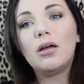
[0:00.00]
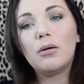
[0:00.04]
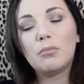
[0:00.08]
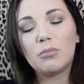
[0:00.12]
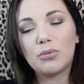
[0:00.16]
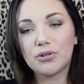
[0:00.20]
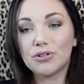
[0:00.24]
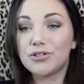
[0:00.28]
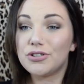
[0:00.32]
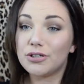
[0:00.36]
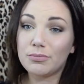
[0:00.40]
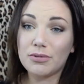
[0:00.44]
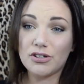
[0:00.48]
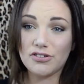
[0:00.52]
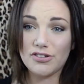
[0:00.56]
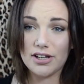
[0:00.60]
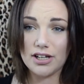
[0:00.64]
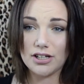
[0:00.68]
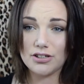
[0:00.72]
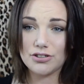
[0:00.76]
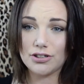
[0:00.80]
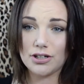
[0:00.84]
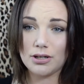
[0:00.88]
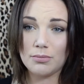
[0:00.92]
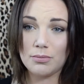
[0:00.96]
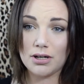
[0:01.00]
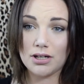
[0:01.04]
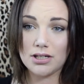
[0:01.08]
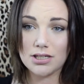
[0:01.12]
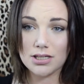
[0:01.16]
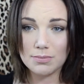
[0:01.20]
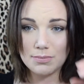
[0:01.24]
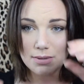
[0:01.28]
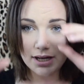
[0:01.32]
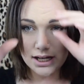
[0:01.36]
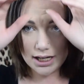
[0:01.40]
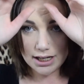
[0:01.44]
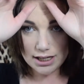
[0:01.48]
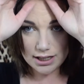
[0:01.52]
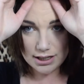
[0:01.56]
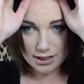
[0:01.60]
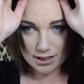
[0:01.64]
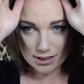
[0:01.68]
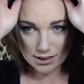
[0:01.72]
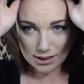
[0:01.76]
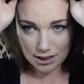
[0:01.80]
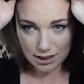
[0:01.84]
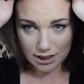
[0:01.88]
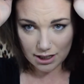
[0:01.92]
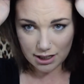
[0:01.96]
put too much heat treatment into my hair
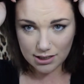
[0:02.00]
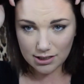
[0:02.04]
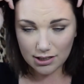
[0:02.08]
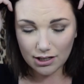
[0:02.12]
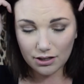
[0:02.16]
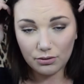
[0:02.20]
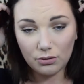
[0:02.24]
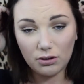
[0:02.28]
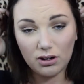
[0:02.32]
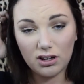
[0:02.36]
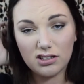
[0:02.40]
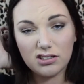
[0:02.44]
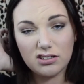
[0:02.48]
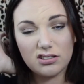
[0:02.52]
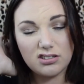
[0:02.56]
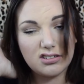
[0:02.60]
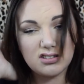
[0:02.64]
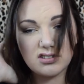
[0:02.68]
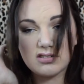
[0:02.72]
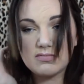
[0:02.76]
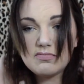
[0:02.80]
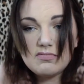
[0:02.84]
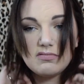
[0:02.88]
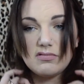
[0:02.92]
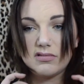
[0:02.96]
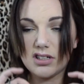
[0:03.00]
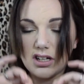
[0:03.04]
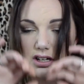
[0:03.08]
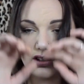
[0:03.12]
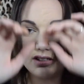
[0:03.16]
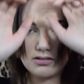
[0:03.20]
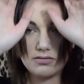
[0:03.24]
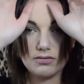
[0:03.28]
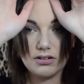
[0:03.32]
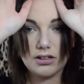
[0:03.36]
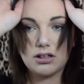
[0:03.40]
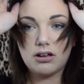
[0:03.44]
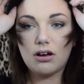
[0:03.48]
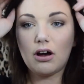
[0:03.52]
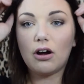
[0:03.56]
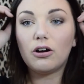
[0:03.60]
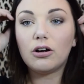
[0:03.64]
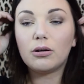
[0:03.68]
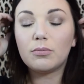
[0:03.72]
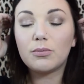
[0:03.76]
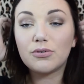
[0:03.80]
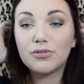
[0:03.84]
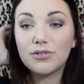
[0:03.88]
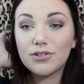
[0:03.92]
these days, otherwise it just turns really horrible.